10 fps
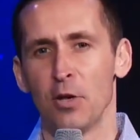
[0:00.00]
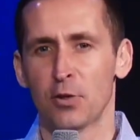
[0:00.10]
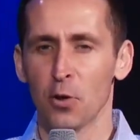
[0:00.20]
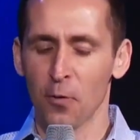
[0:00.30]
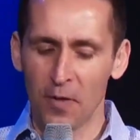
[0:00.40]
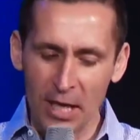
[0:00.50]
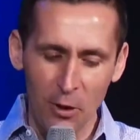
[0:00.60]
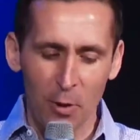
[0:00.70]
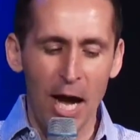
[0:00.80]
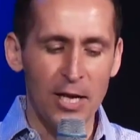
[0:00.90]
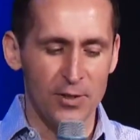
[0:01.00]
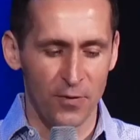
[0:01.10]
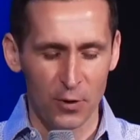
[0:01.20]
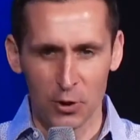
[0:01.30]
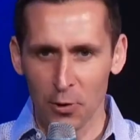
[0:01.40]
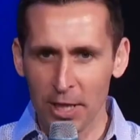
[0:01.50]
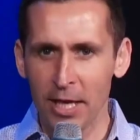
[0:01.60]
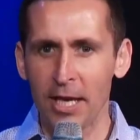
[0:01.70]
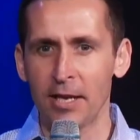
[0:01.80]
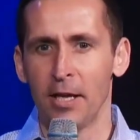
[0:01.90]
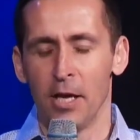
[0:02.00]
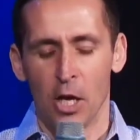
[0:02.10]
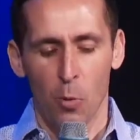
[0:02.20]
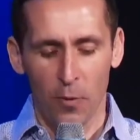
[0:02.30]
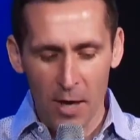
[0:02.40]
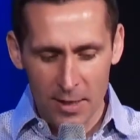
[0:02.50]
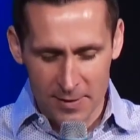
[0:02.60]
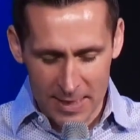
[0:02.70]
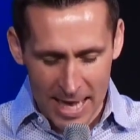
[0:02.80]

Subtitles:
So thank you guys for tuning in with us.